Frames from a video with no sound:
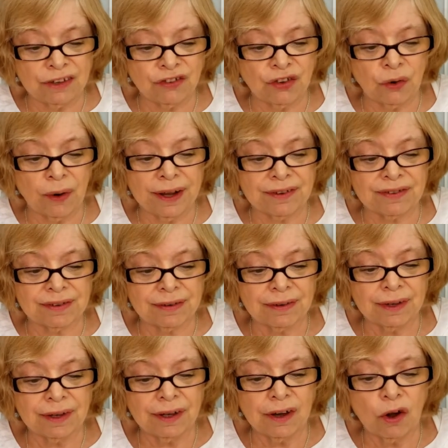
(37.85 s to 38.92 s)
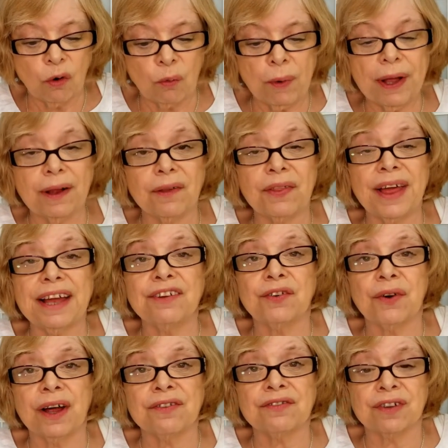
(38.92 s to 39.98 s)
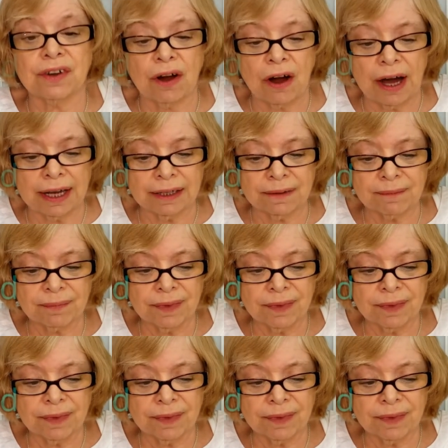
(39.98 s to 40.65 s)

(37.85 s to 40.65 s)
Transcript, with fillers: choice. Will they trust God?